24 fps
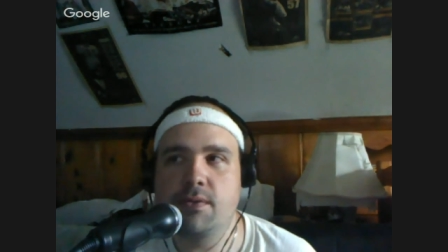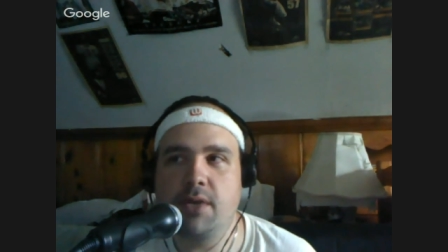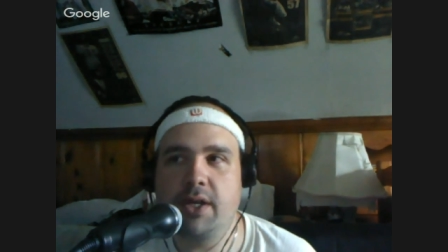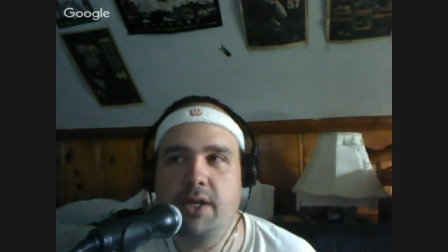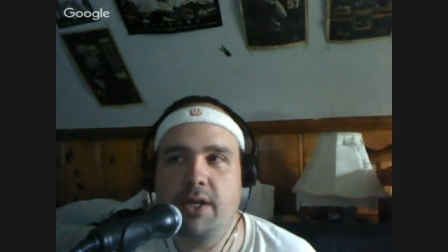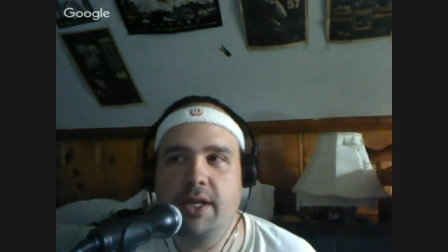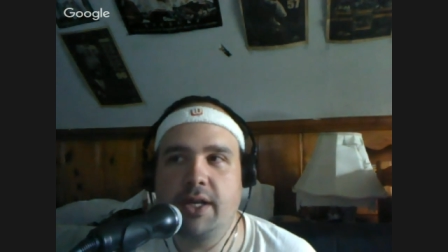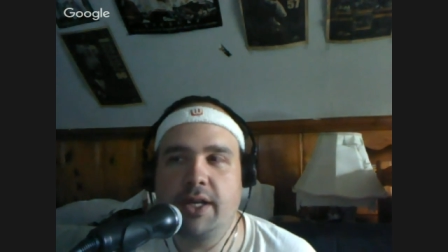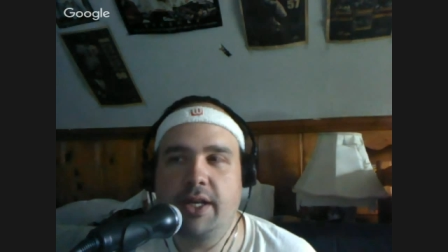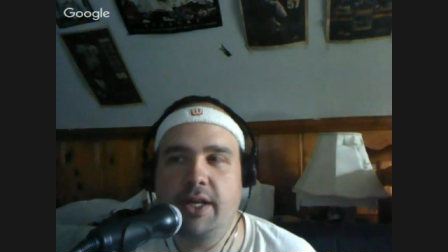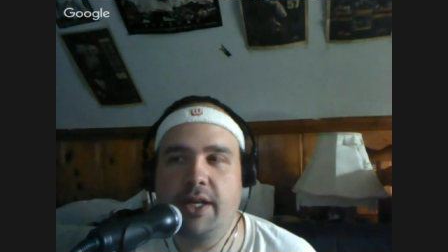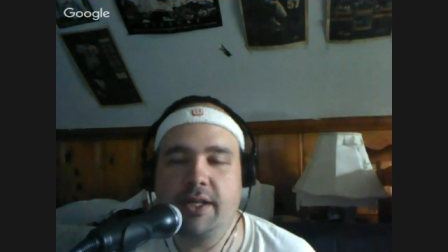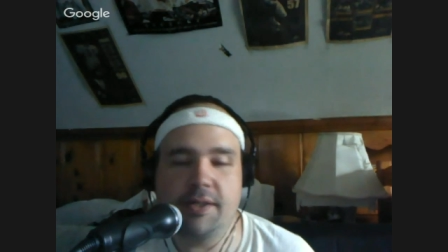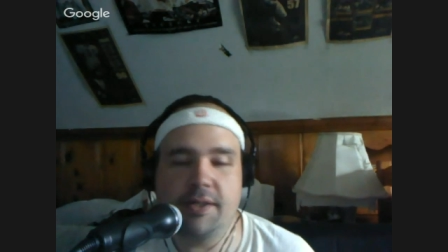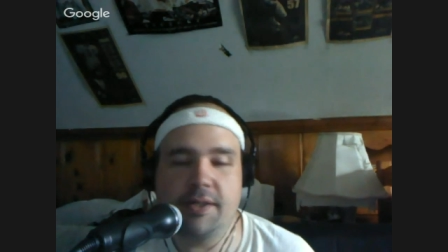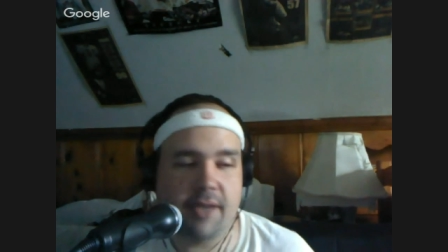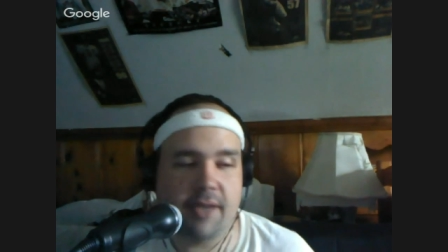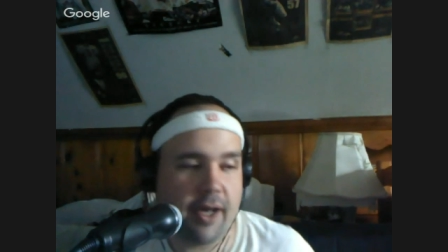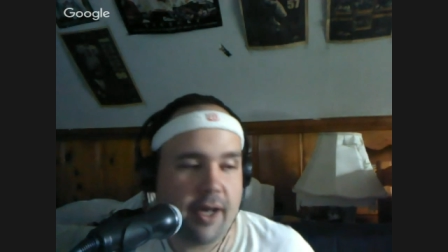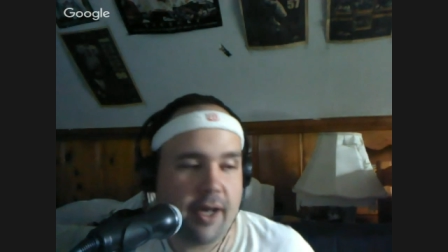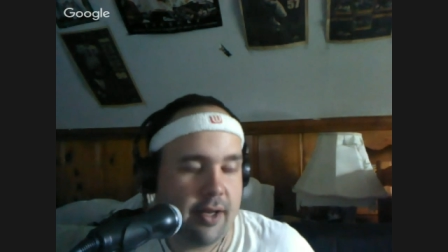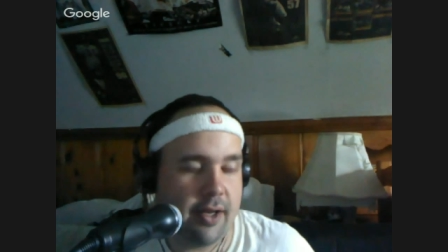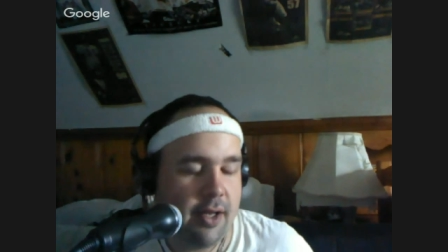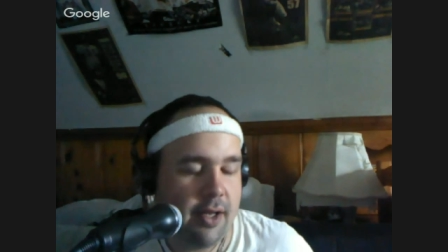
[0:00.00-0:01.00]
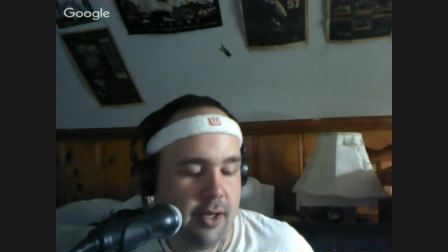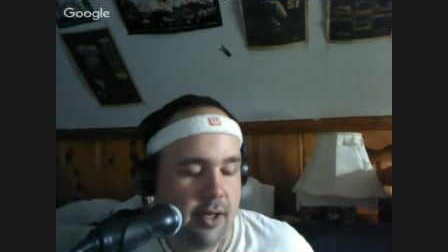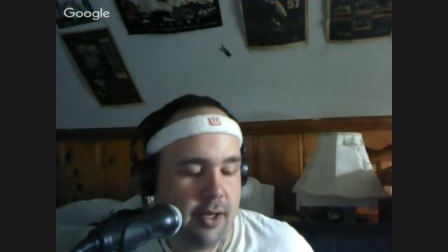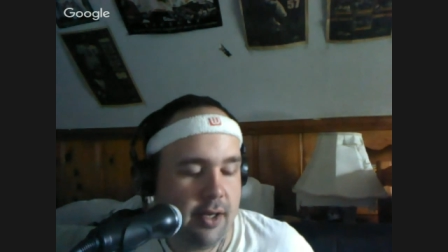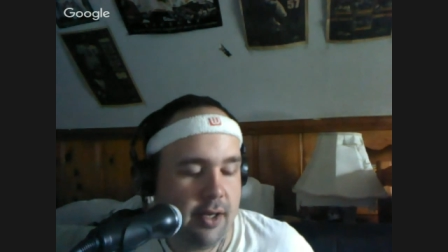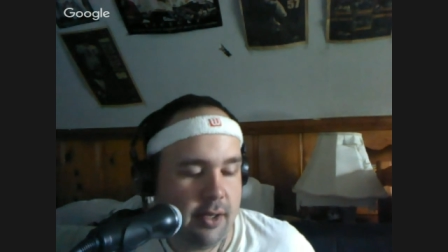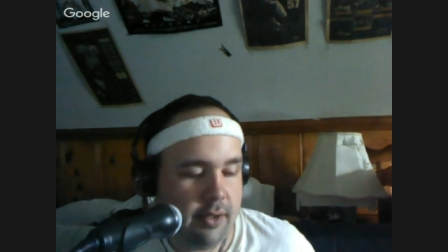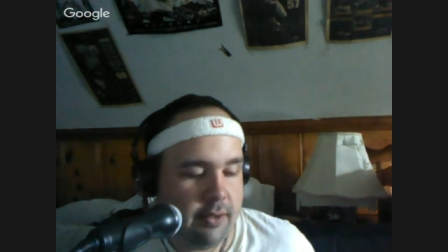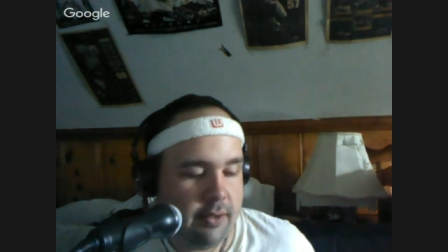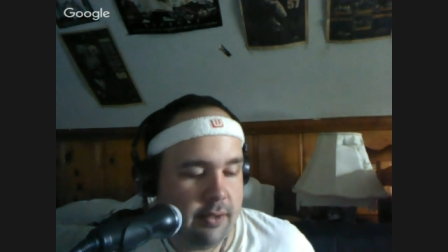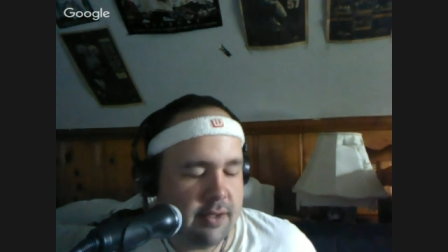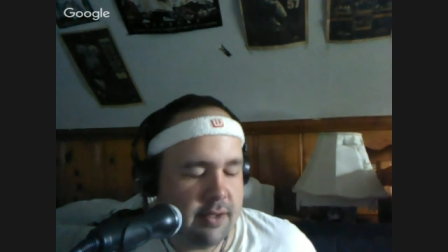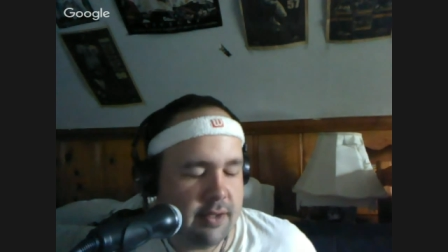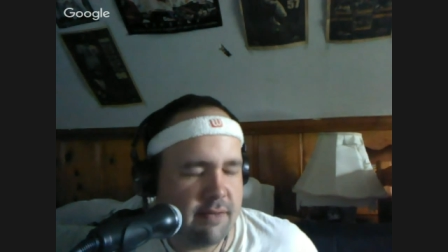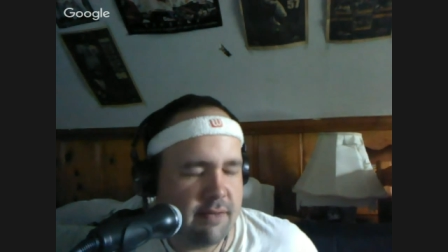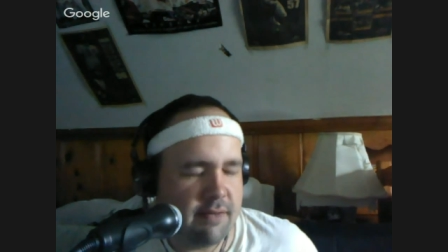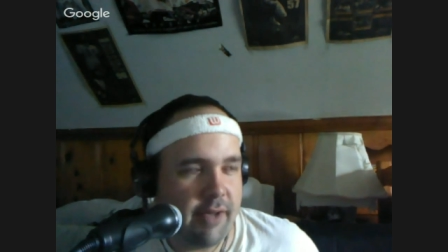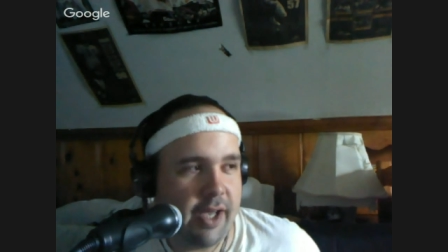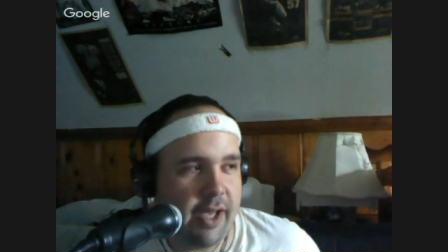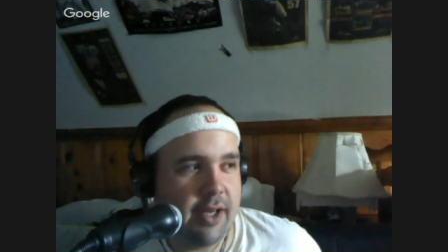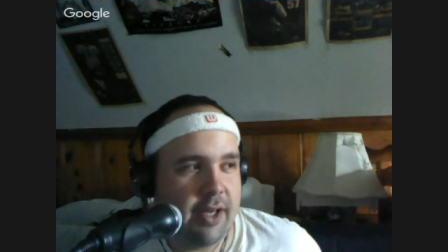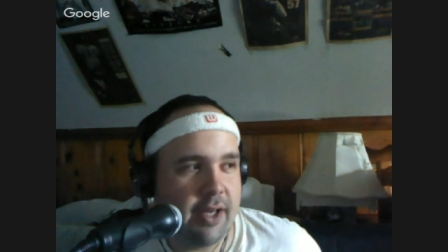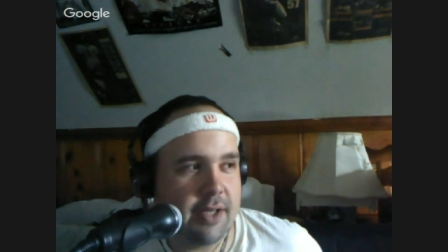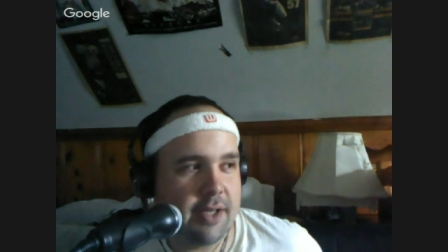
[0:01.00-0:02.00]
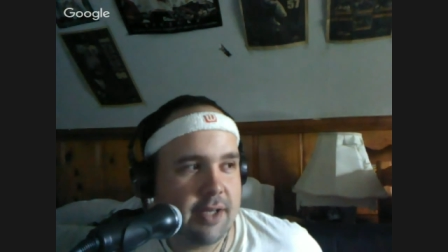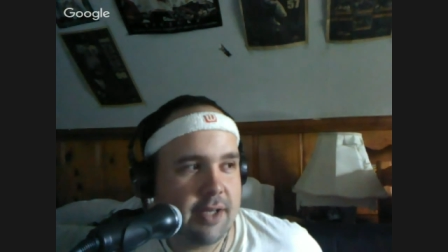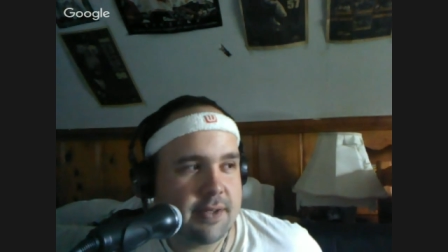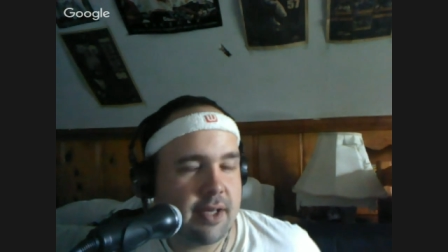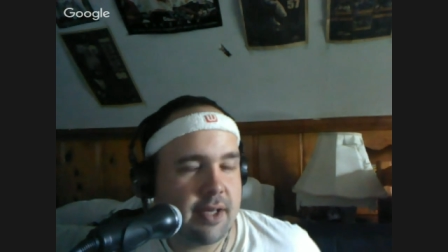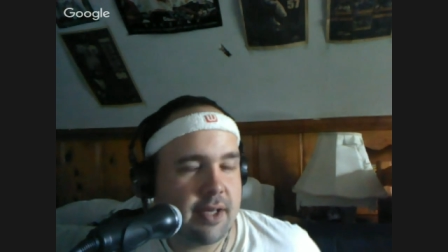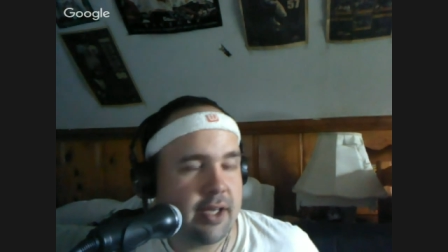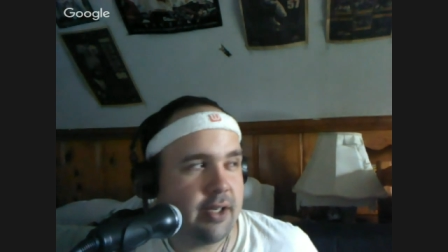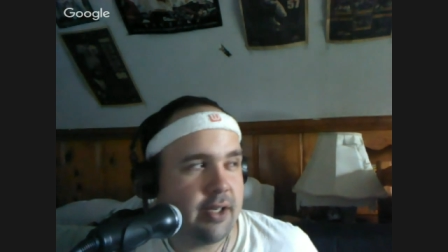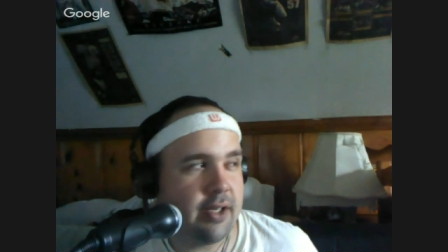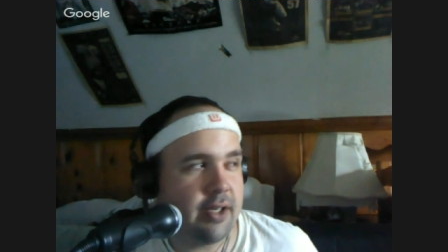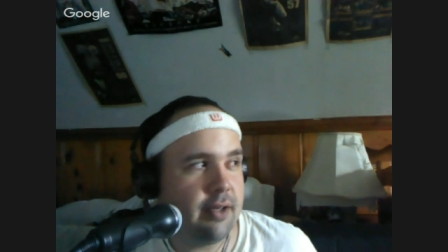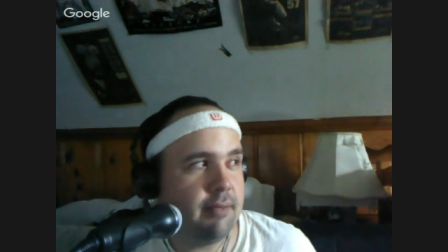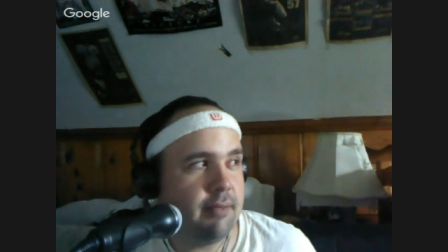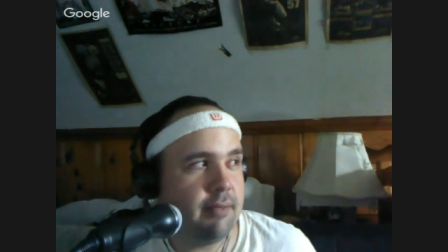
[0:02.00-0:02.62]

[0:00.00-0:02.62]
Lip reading: and then he's got this van that's like